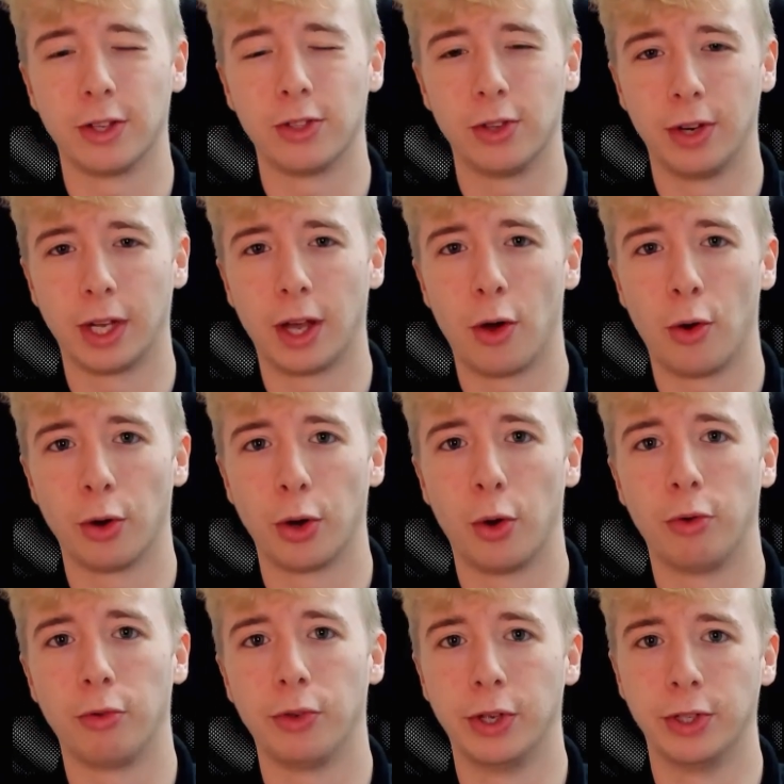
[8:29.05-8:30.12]
turning it on and
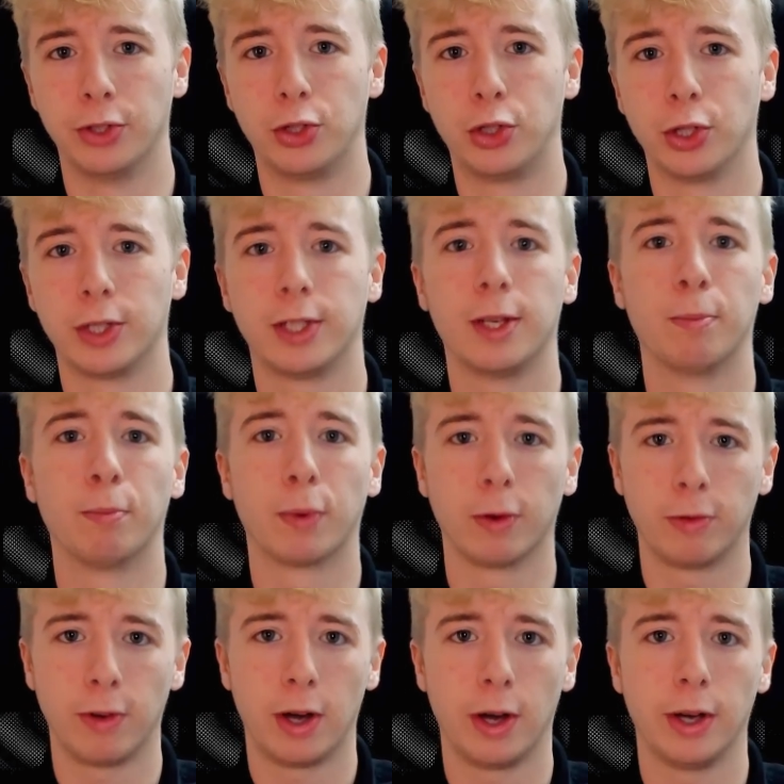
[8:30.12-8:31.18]
off is just
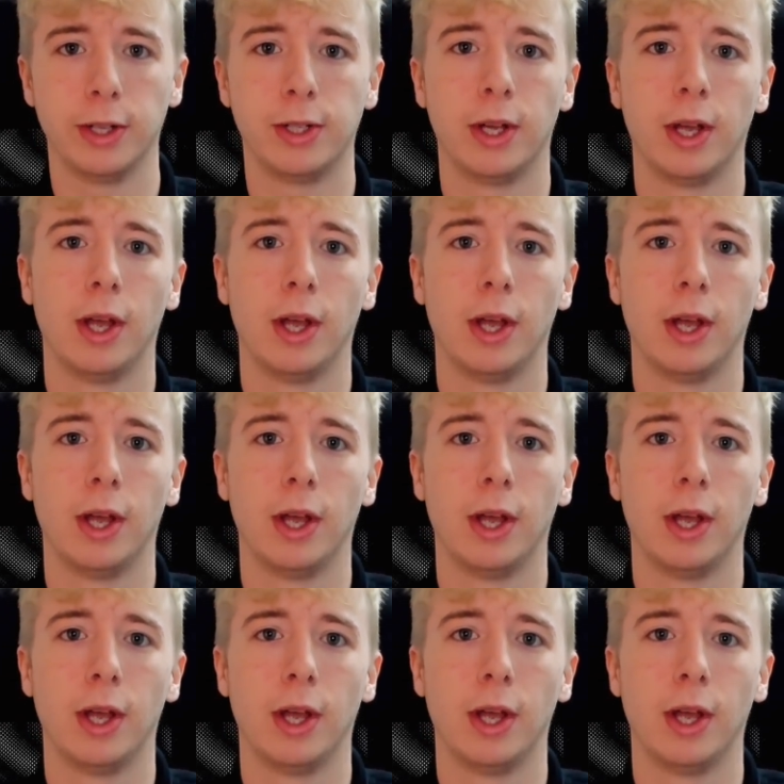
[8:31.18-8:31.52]
simplified